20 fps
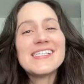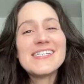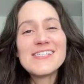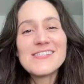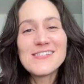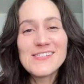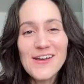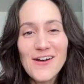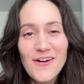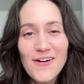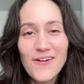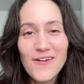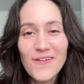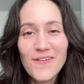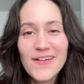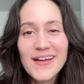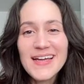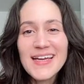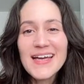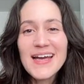
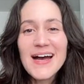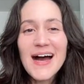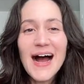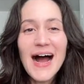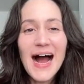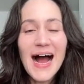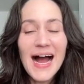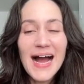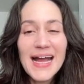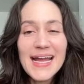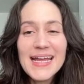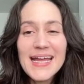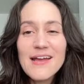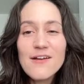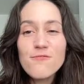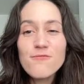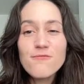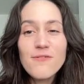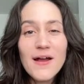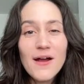So I
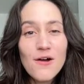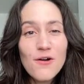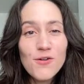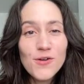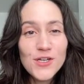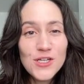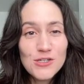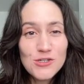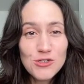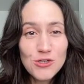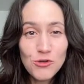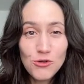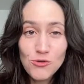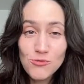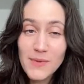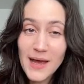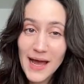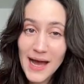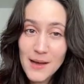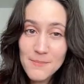have found 2
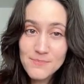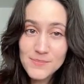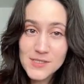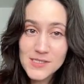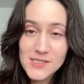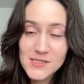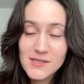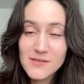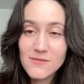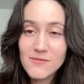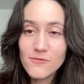maps